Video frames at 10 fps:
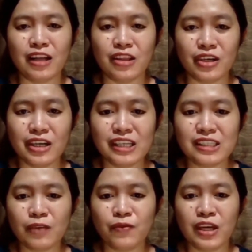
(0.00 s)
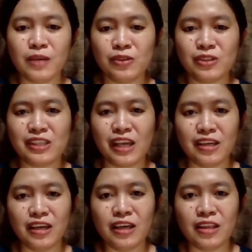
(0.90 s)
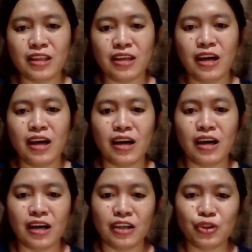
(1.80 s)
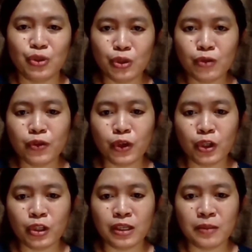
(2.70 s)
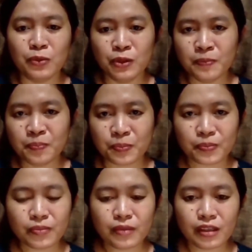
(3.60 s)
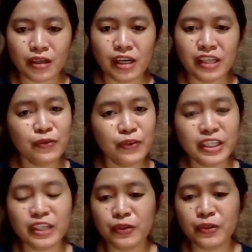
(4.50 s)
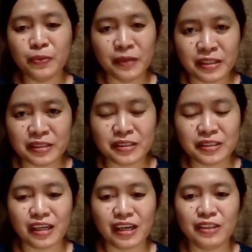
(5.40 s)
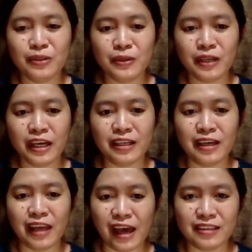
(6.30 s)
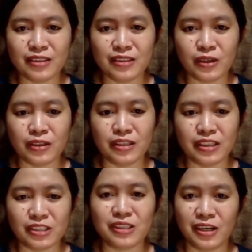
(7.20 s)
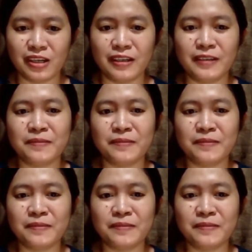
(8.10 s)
there is a famous saying, shoot for the moon. Even if you miss, you can land on a star.